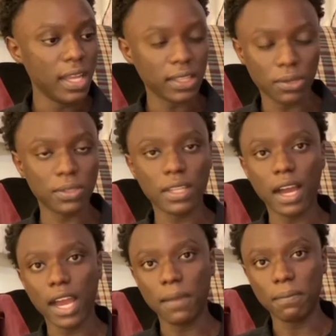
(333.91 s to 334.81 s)
little
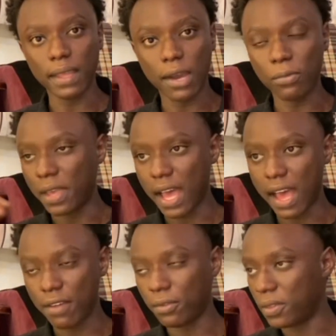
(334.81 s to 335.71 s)
time that we
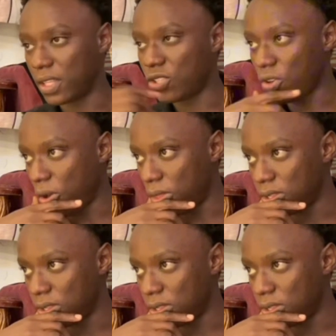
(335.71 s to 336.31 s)
have on this earth.